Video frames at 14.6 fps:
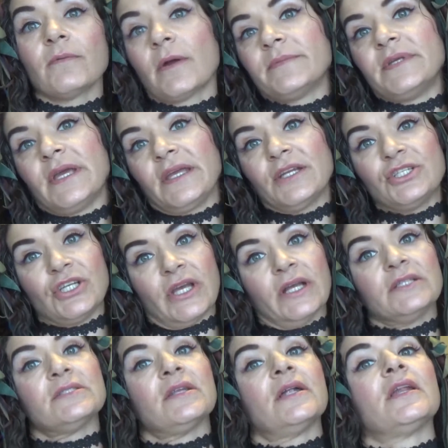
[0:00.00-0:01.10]
I'm taking a
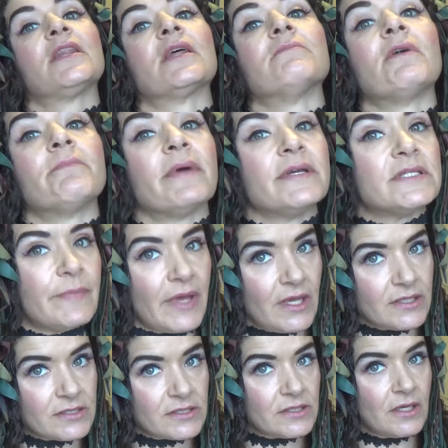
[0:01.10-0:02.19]
chance letting them in my
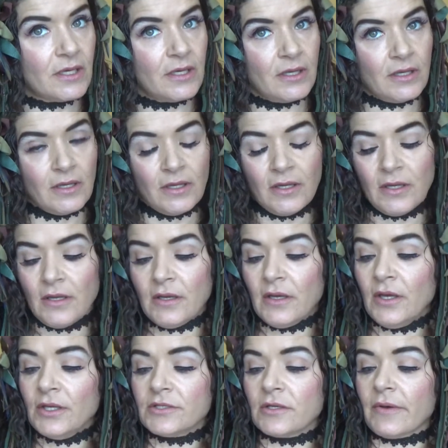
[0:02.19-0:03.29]
space
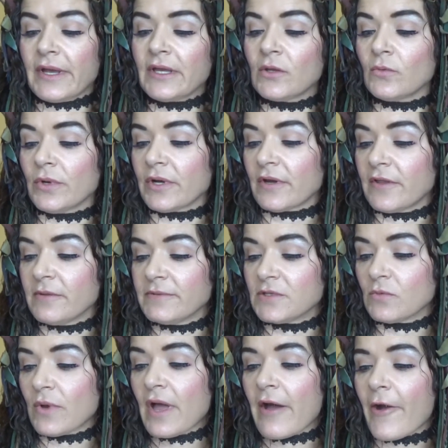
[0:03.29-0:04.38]
so I can work on them as
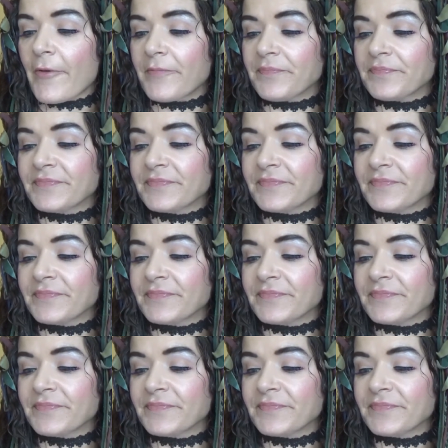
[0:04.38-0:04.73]
well.